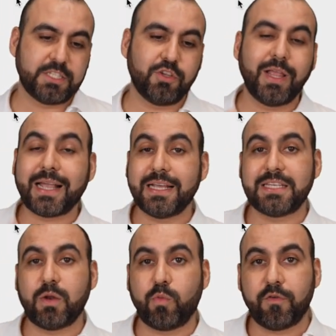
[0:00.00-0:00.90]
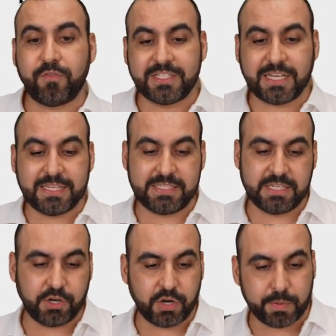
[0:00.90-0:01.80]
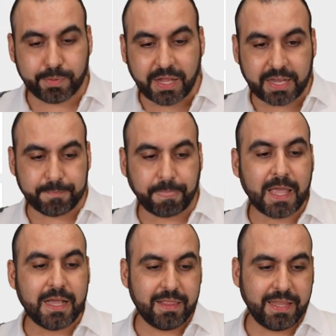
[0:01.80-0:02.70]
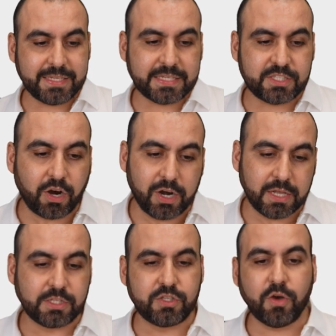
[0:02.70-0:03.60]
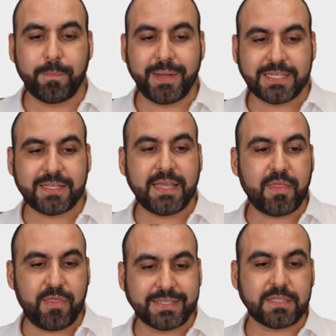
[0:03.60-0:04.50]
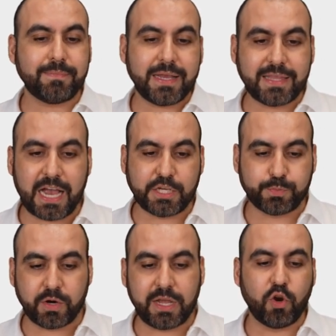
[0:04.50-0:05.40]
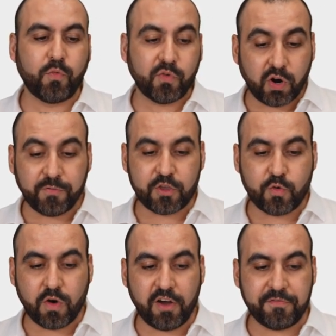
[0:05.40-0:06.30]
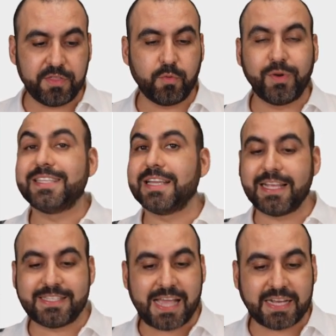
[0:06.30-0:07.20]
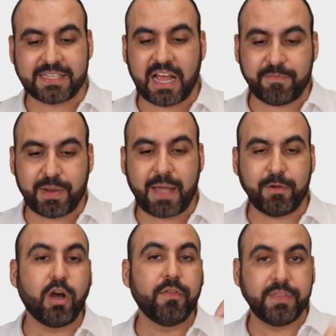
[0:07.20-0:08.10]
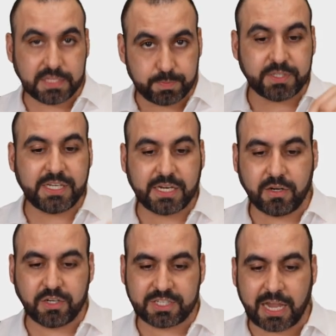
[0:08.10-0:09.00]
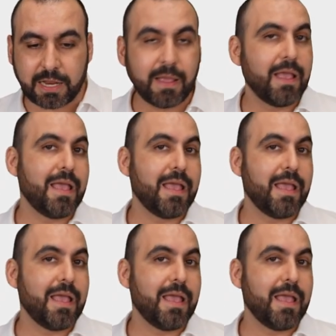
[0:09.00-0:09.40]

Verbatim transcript: So like I said, WordFence is security plugin. Let's get started. So basically, this is my dashboard and overall view of the recent attacks that I've been having on this particular site.